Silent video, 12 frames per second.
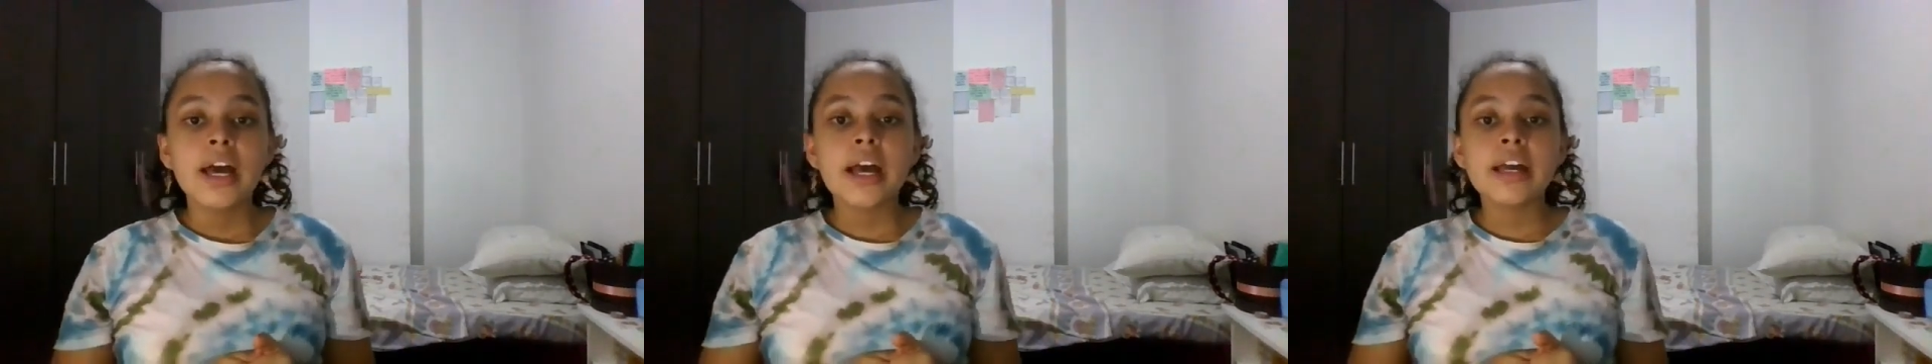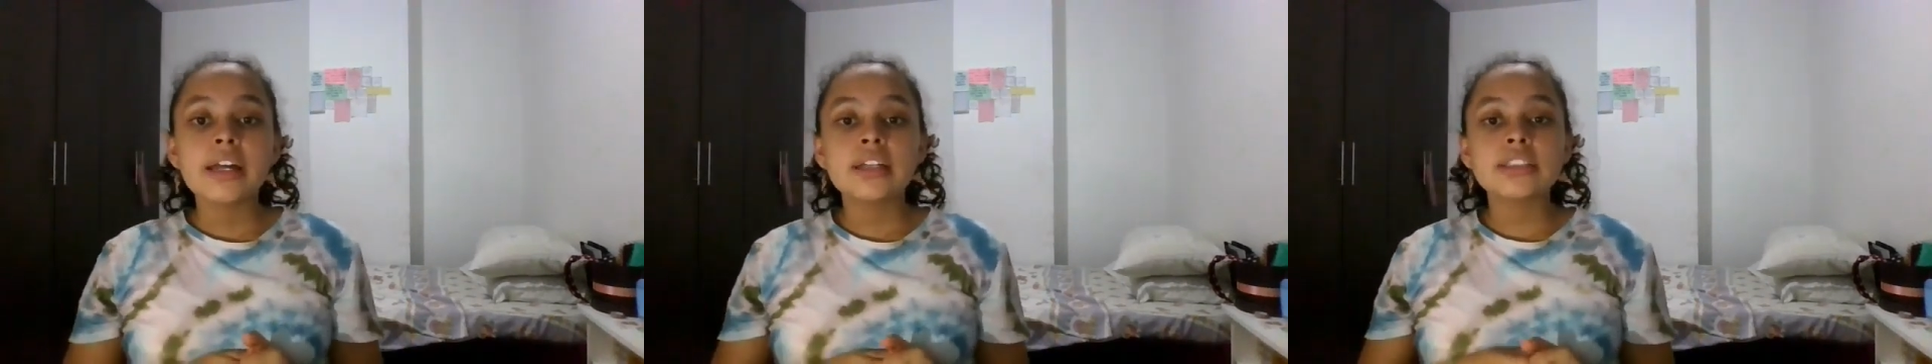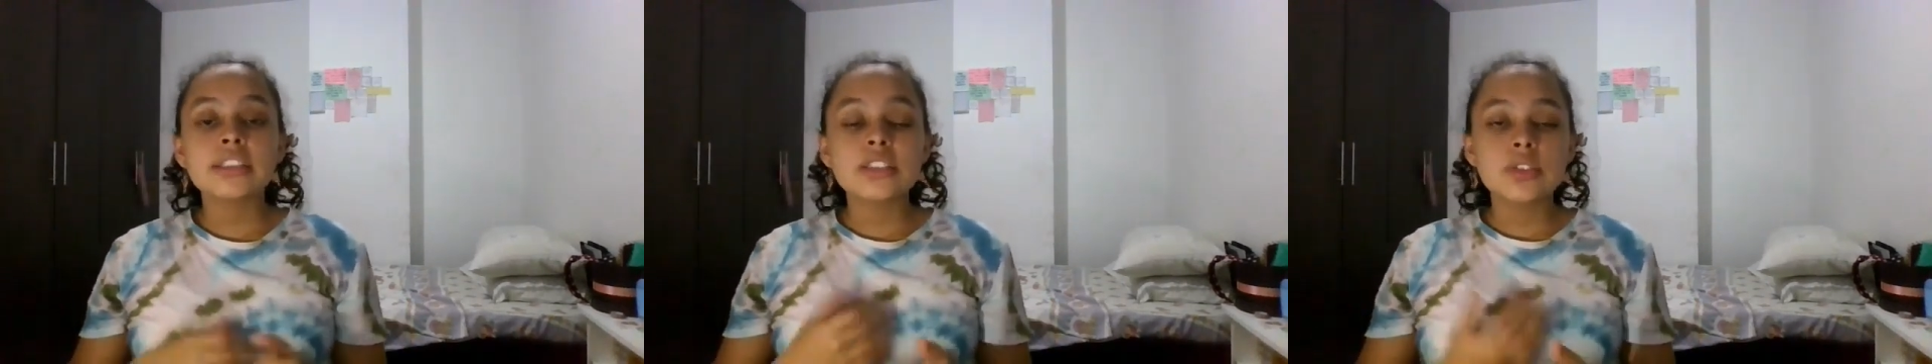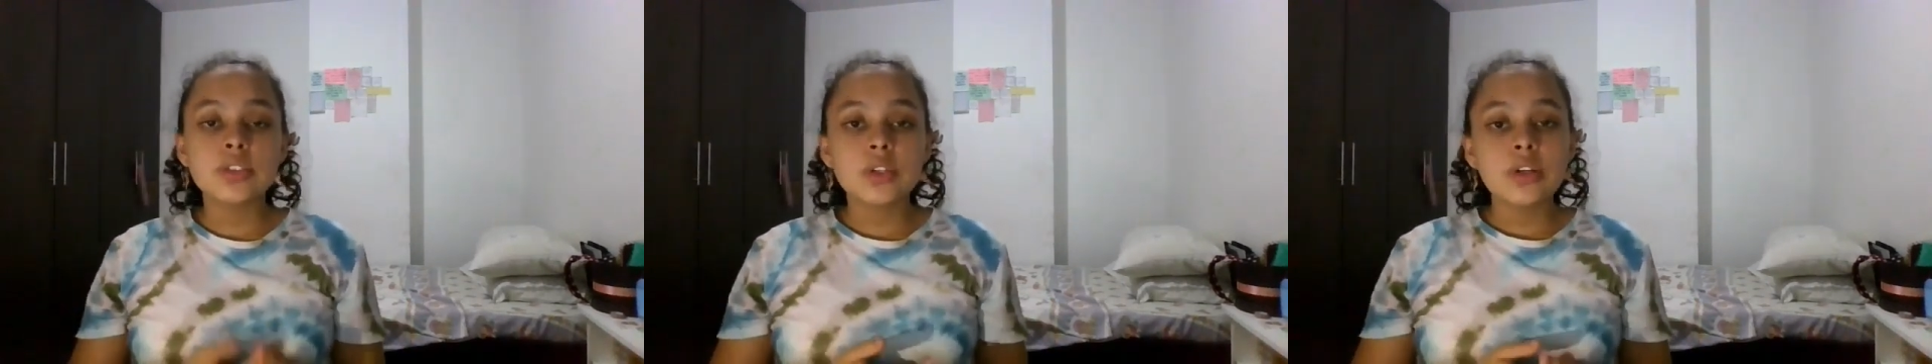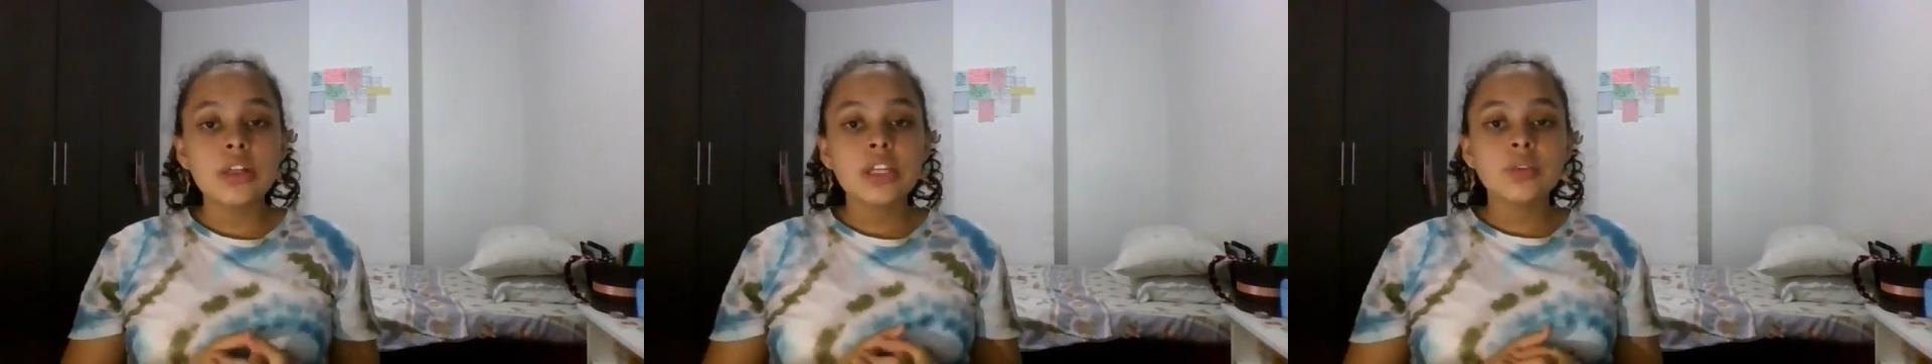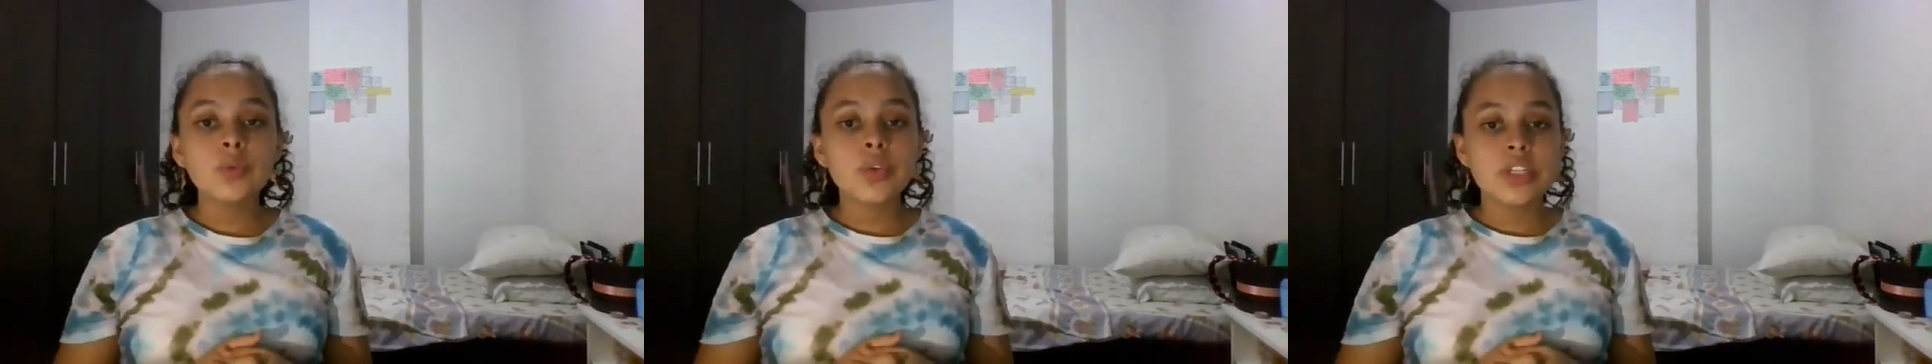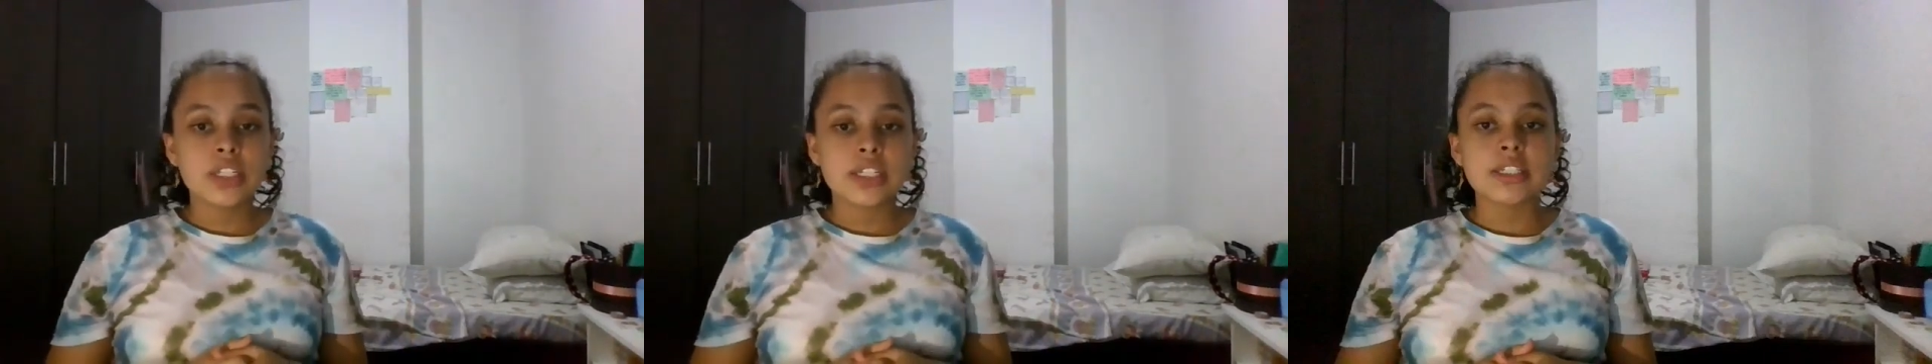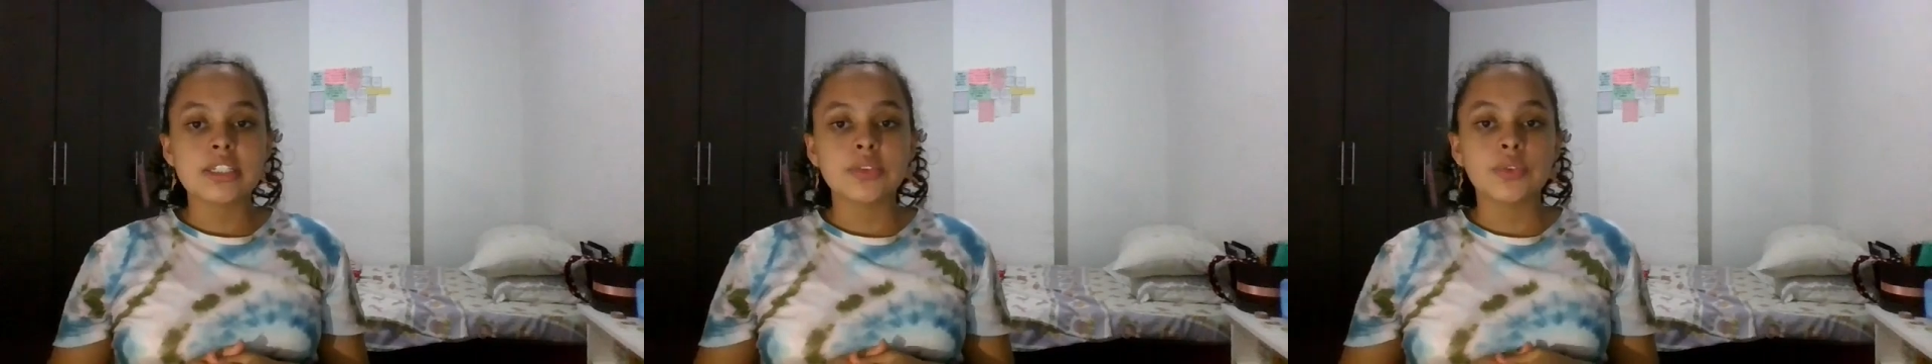And the storyline
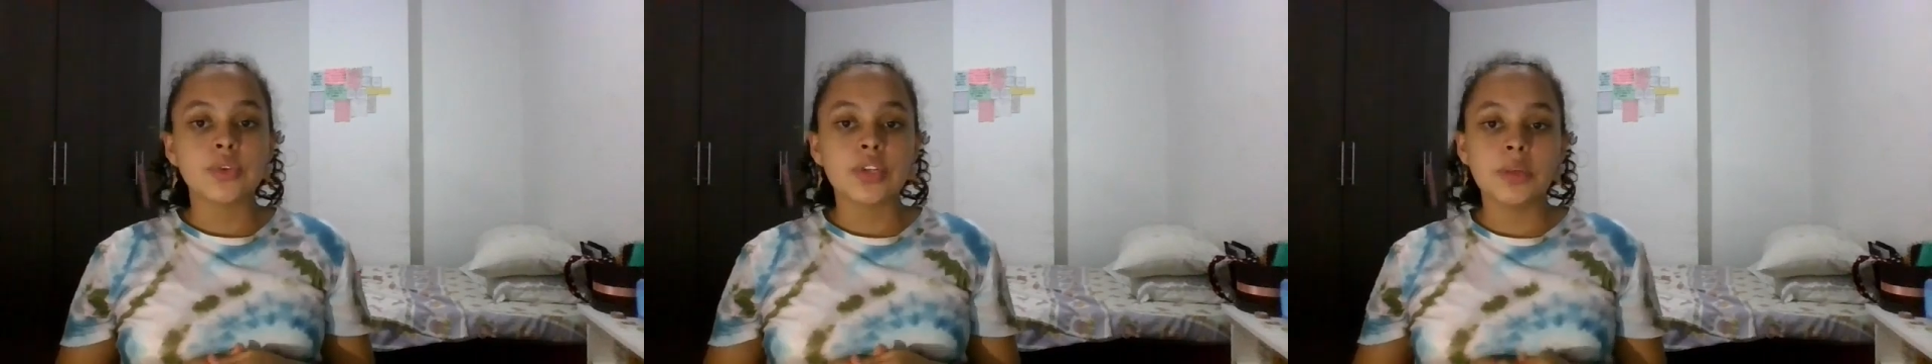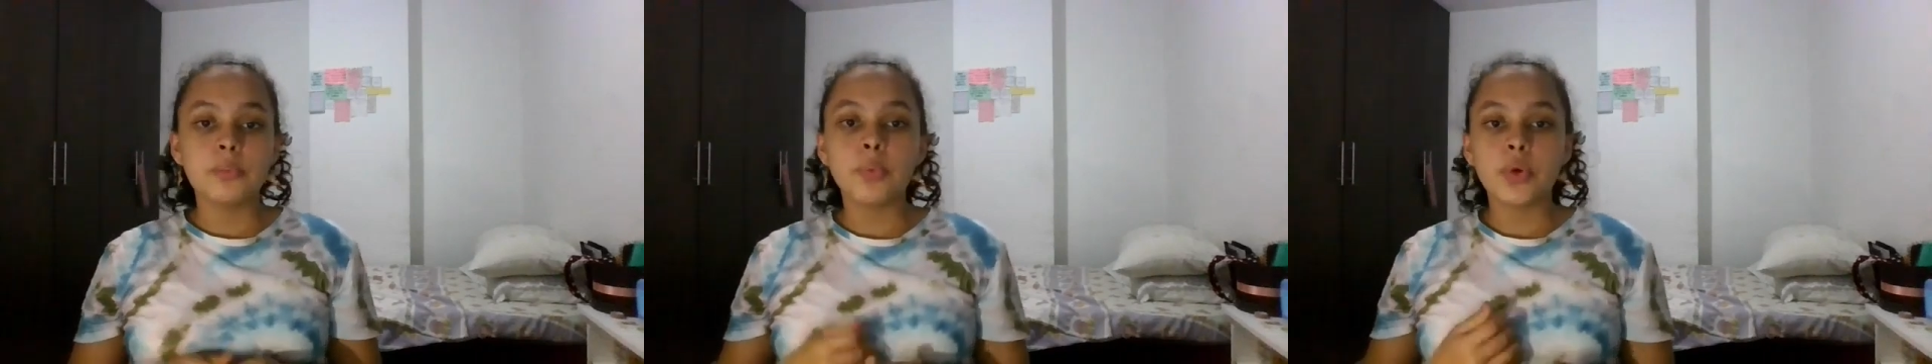reaches the turning